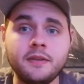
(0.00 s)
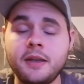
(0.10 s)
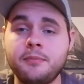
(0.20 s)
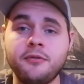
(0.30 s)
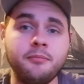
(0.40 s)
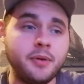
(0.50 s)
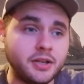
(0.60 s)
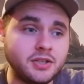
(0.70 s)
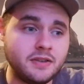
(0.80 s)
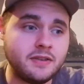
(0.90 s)
the type of
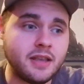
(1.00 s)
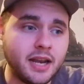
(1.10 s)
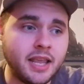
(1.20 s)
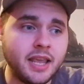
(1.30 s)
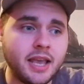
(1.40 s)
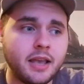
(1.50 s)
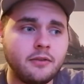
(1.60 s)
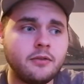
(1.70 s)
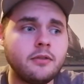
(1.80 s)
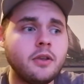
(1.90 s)
budgets that he
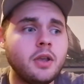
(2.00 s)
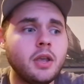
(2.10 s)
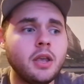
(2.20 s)
has,